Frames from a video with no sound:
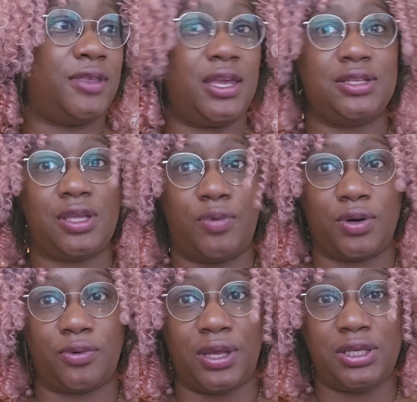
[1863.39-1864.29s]
things they want
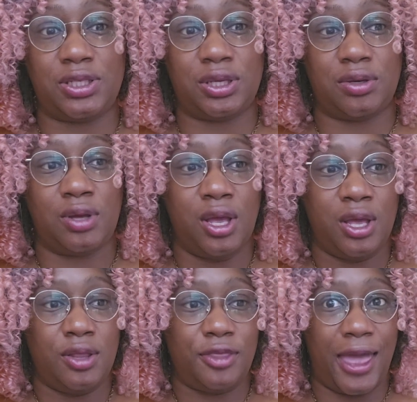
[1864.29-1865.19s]
to relate to.
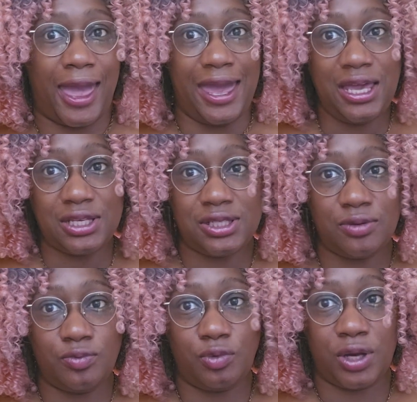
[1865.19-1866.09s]
The angst
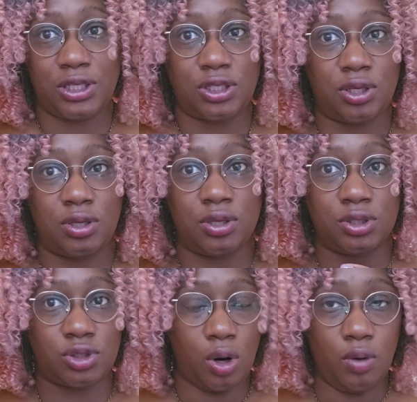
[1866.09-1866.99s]
in which
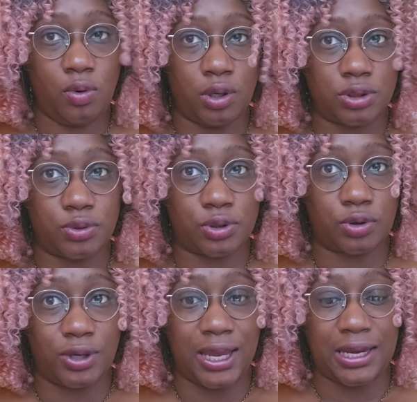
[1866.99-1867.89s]
Star Wars was
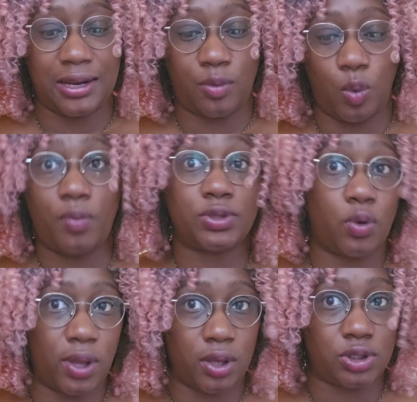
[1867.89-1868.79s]
created and what was
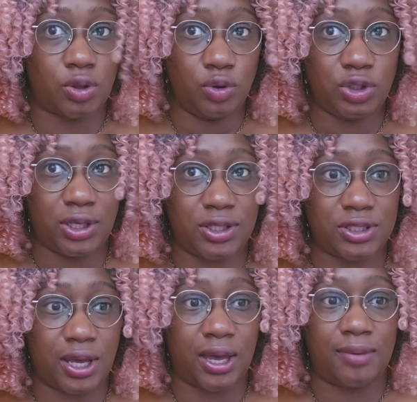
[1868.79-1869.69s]
going on socially at the
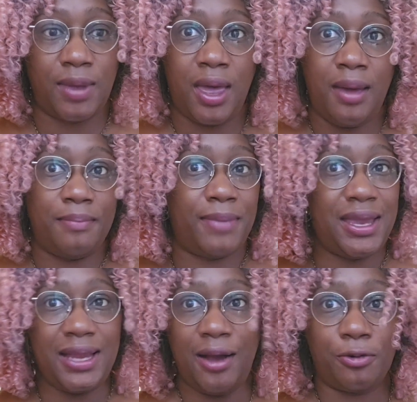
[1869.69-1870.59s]
time may
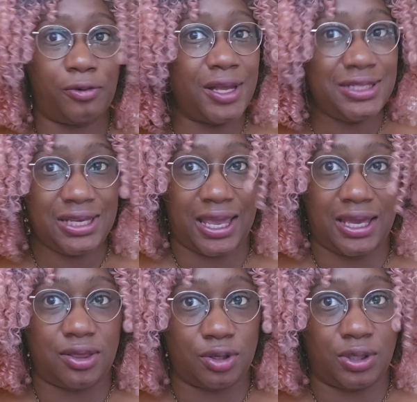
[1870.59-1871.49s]
not
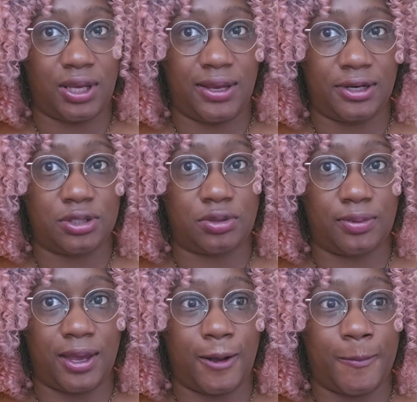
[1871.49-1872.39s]
resonate 30 years
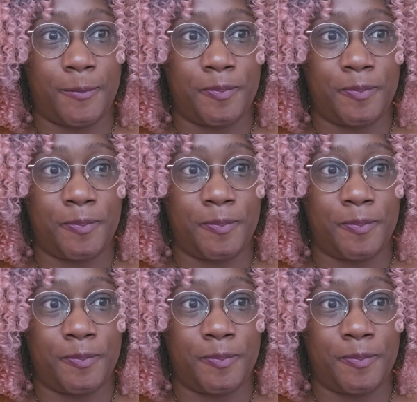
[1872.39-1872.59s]
from now.